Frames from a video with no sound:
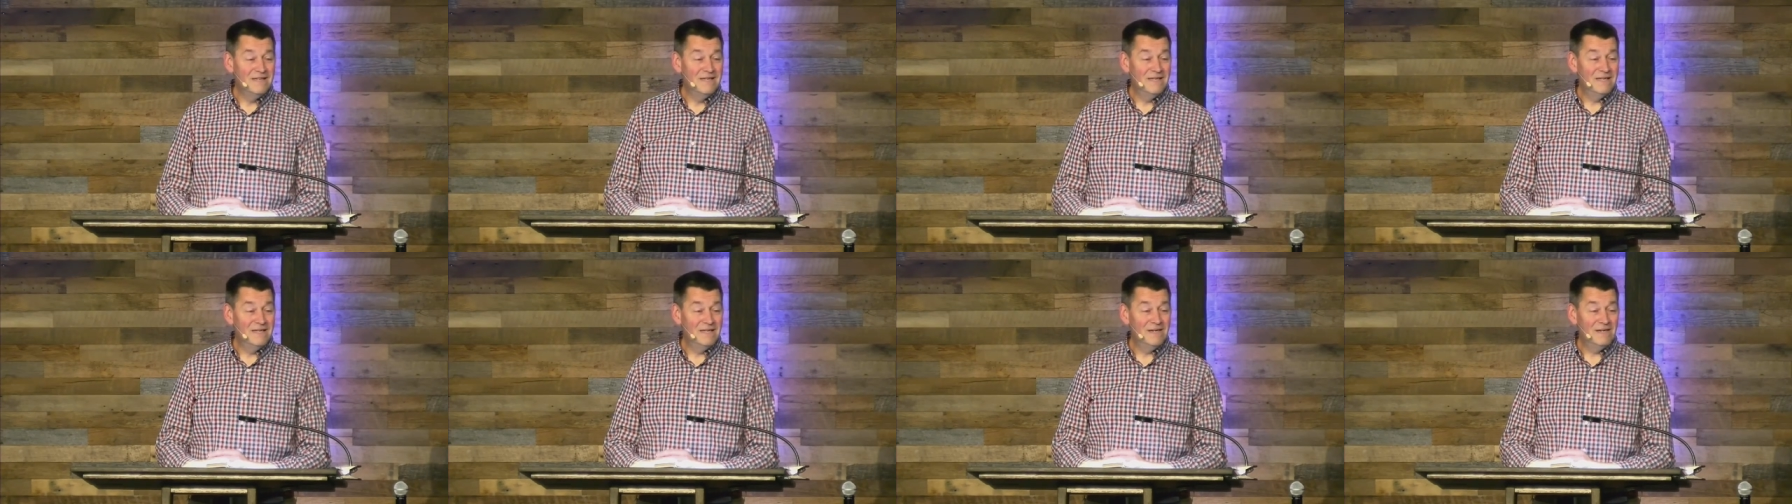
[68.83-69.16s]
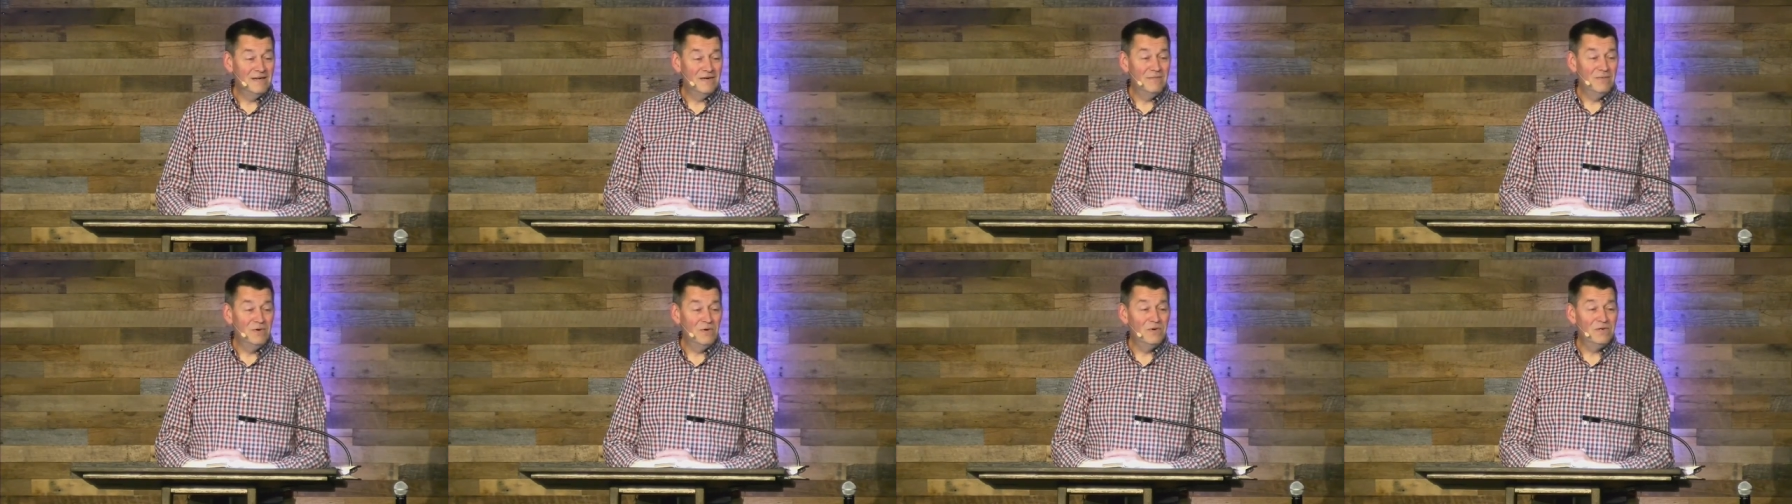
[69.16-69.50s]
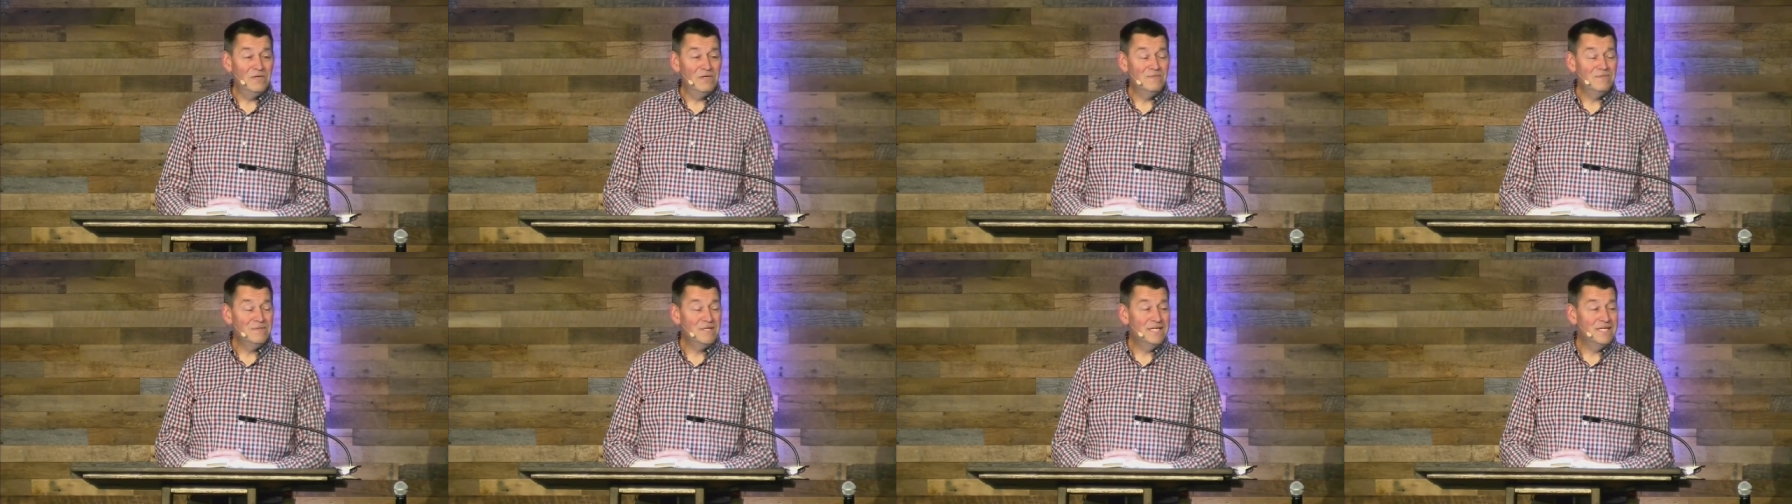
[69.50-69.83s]
in our
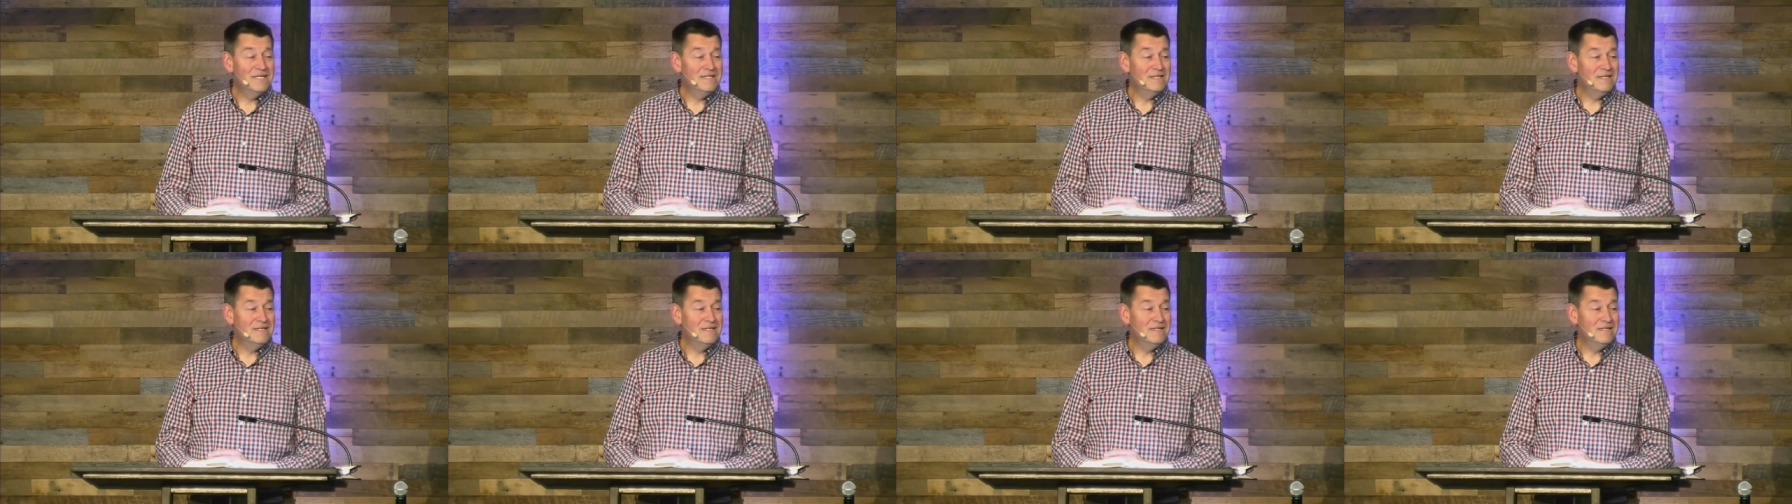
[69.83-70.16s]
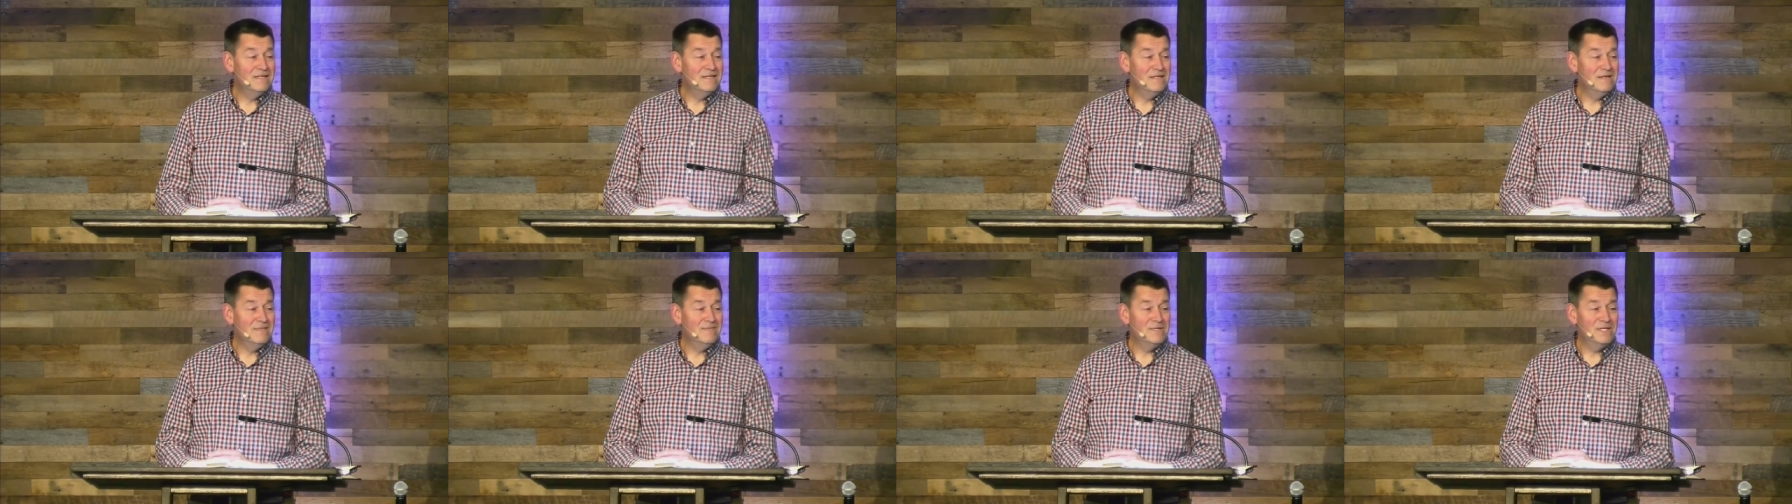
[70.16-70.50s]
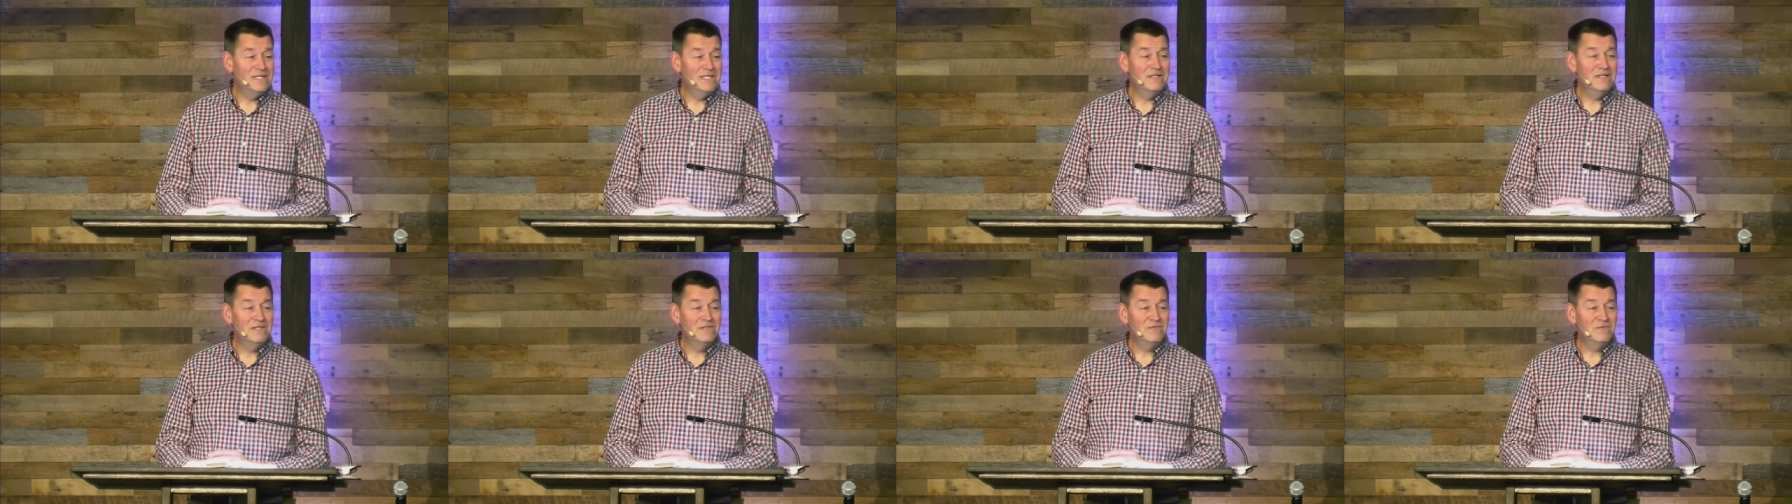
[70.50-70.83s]
broken places, in the
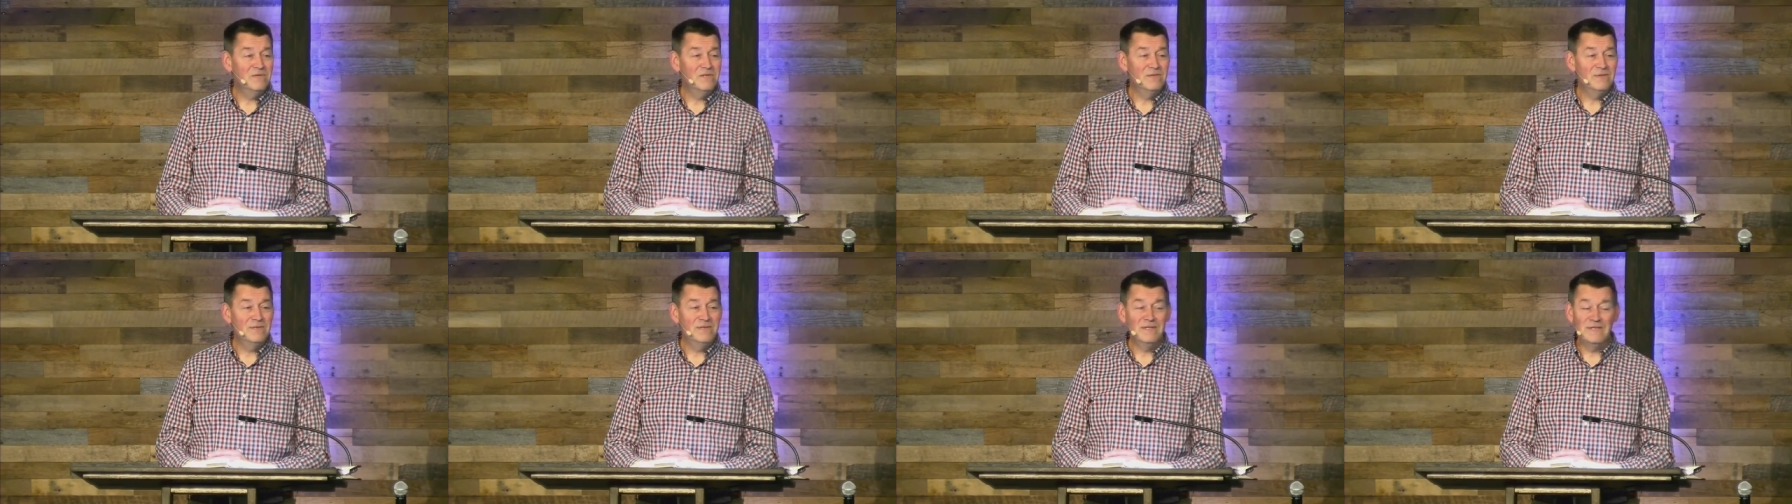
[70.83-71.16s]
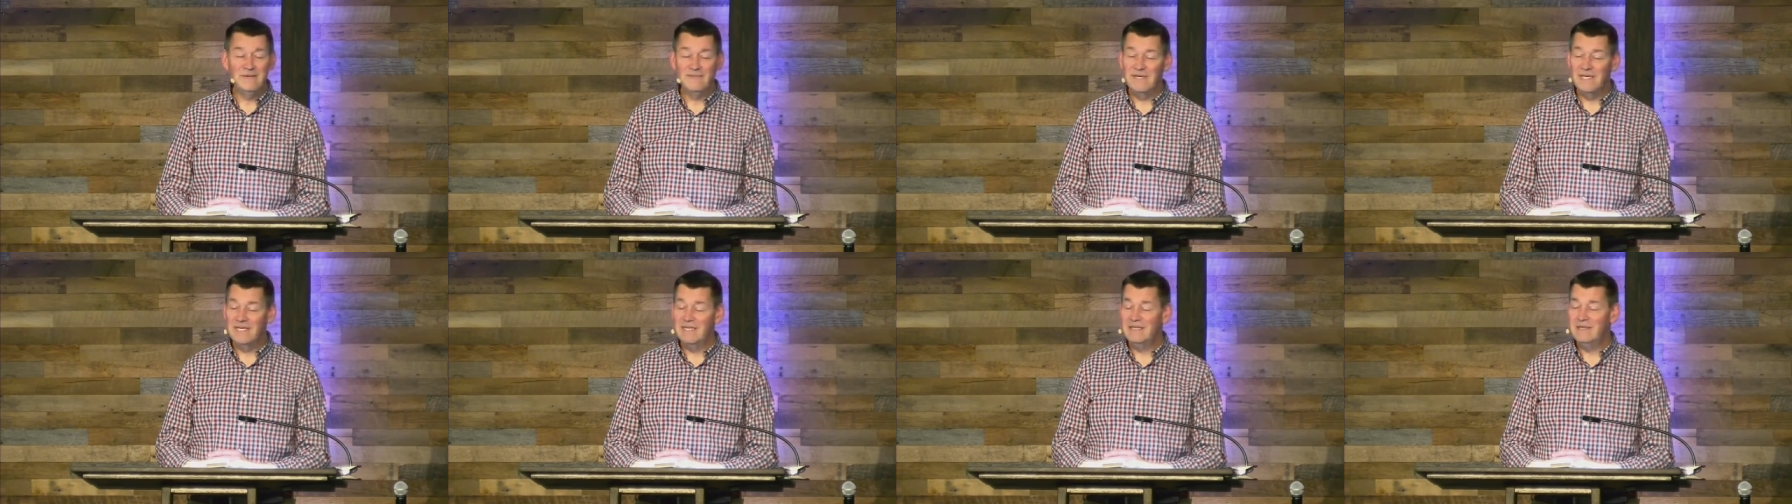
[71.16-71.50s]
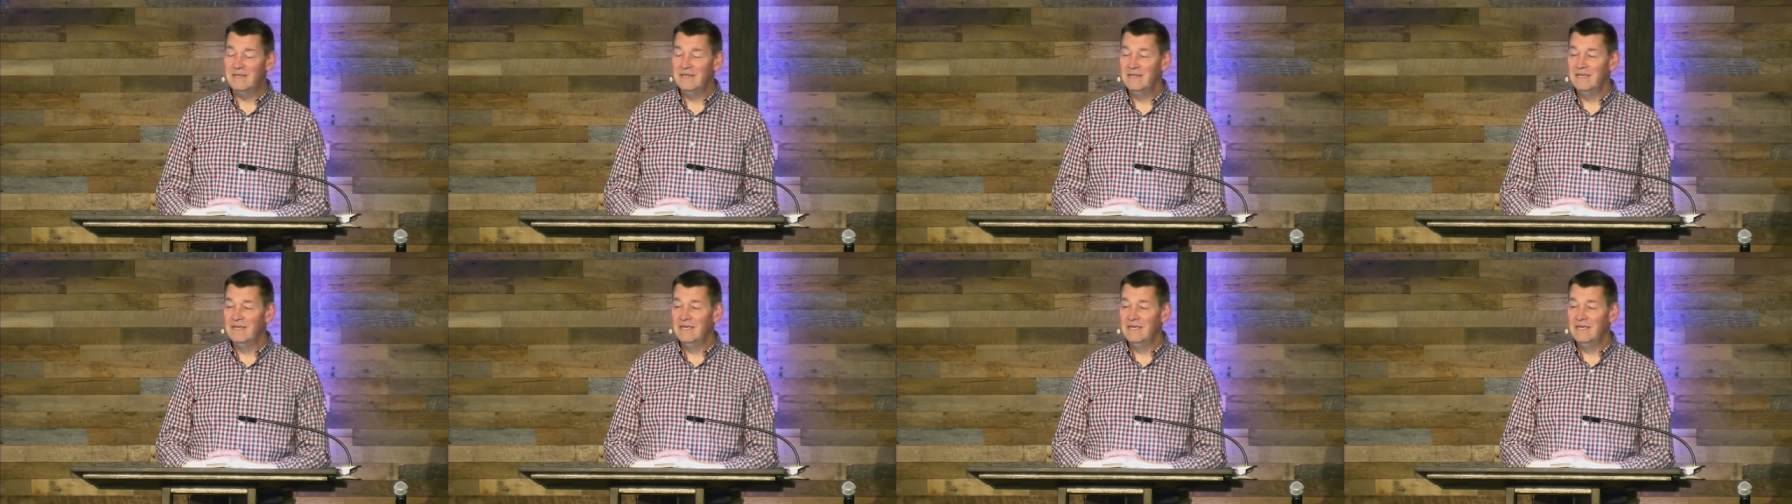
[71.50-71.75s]
places where we lament,